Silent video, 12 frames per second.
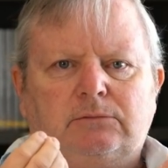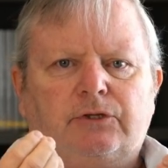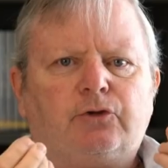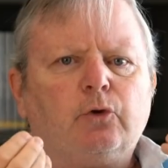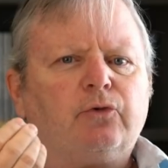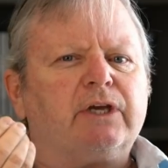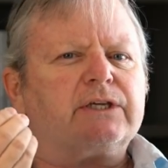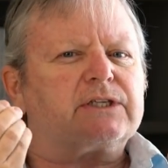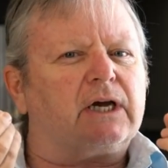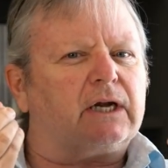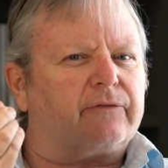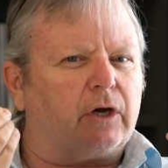The two things
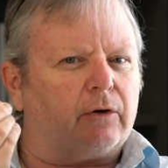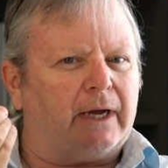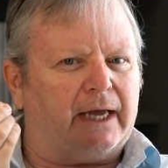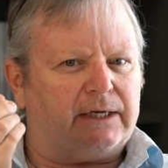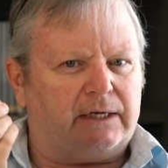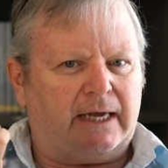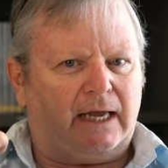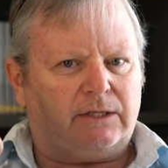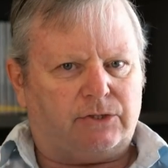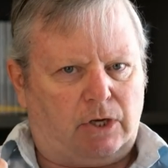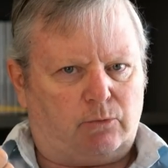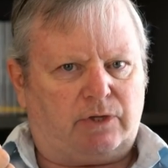kind of go hand in
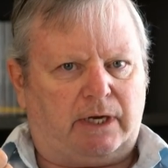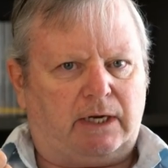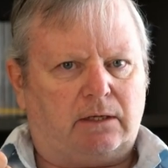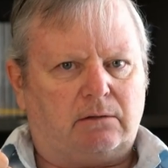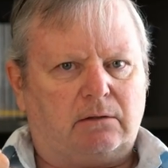hand, don't they?